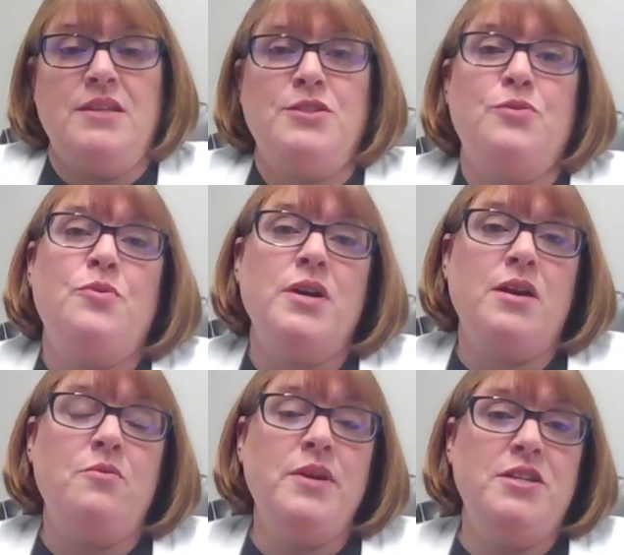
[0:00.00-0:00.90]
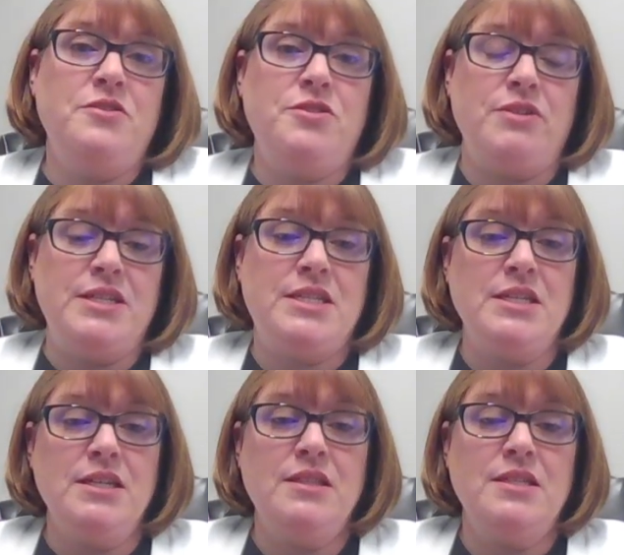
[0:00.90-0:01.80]
So what can we do to
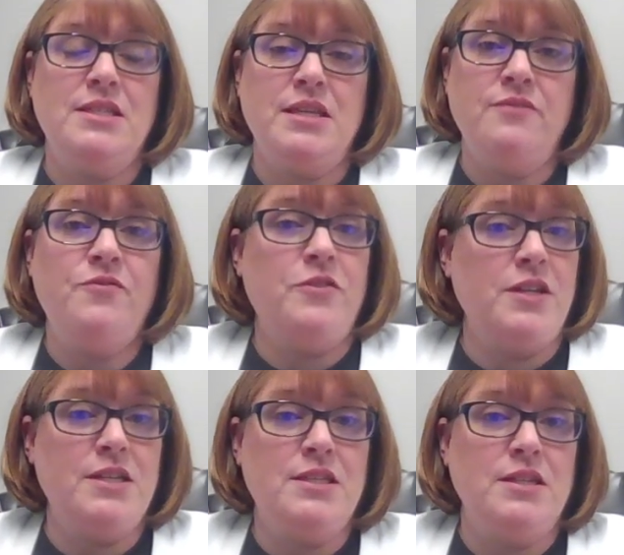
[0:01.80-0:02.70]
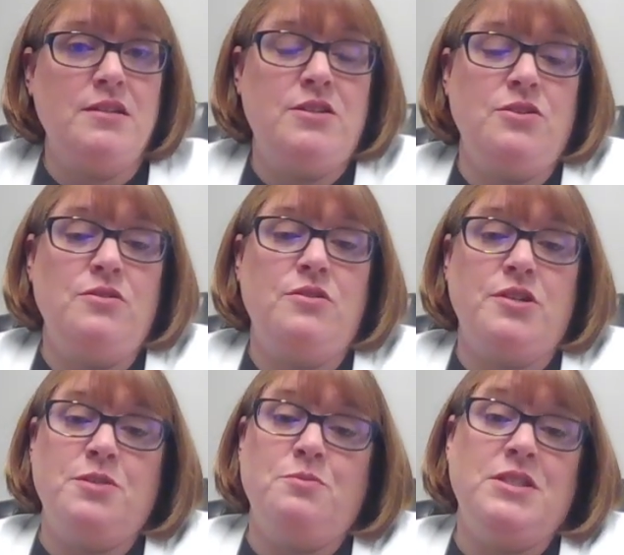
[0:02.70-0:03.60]
extend this thankfulness into the
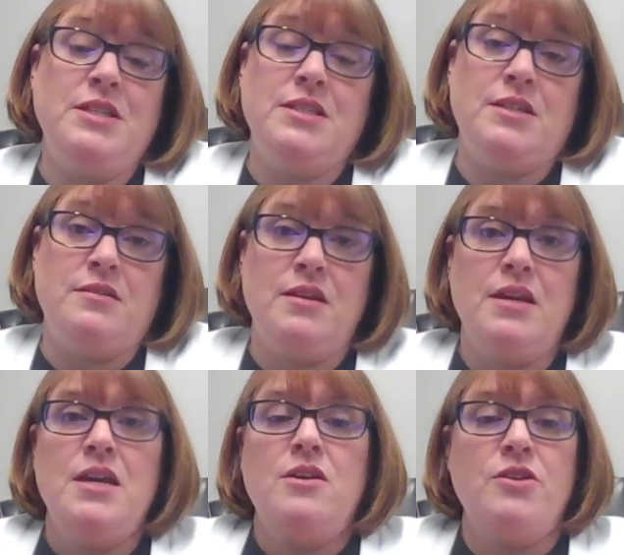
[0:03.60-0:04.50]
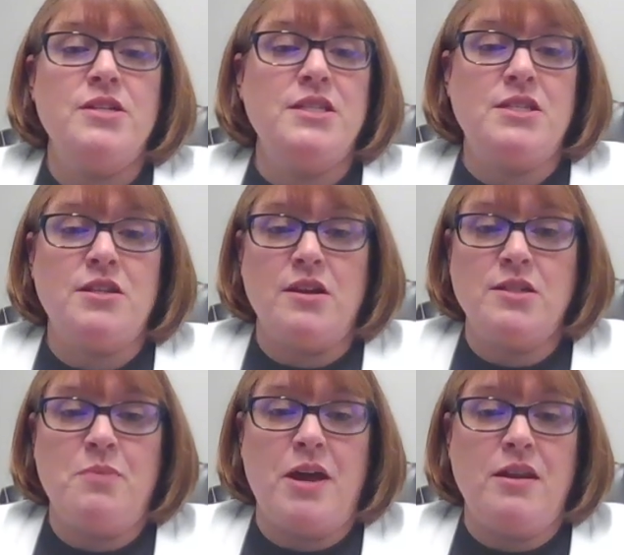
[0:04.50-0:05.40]
Christmas season? Chris has
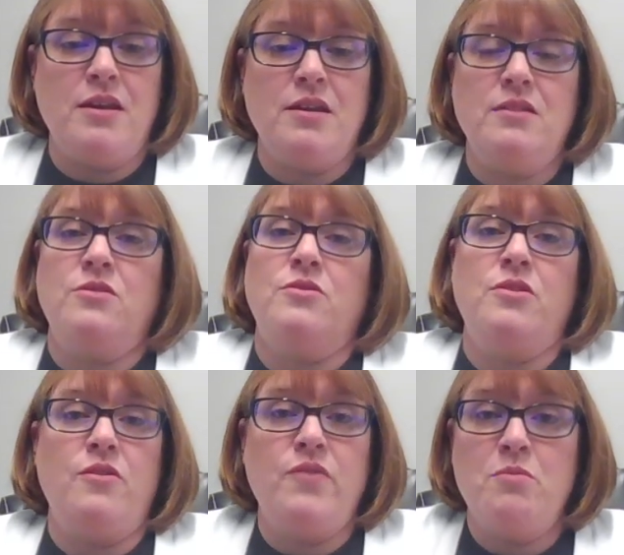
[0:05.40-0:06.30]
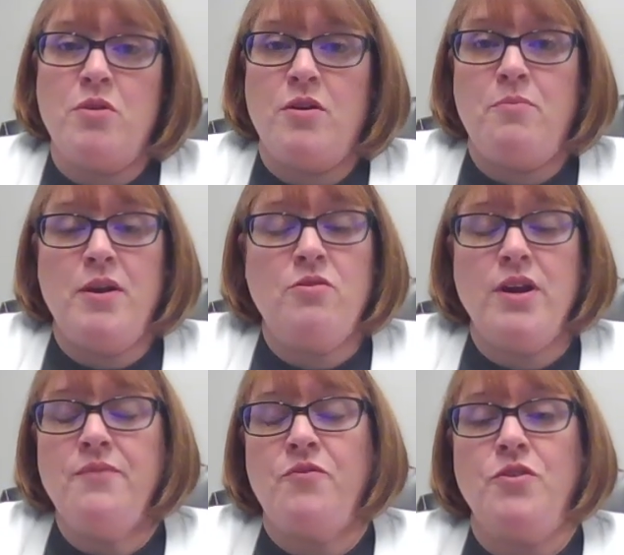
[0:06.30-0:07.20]
talked about it through November, but
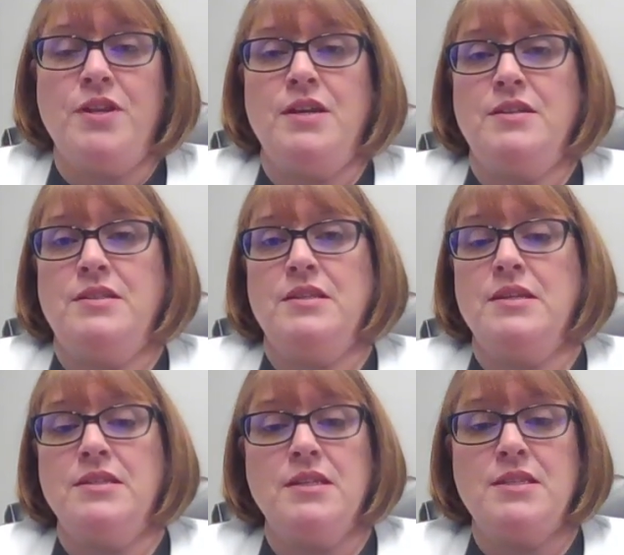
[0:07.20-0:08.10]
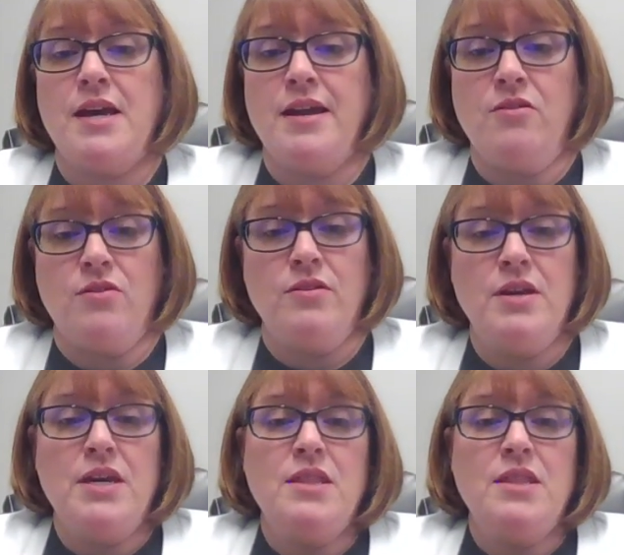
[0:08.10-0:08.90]
gratefulness is a cycle.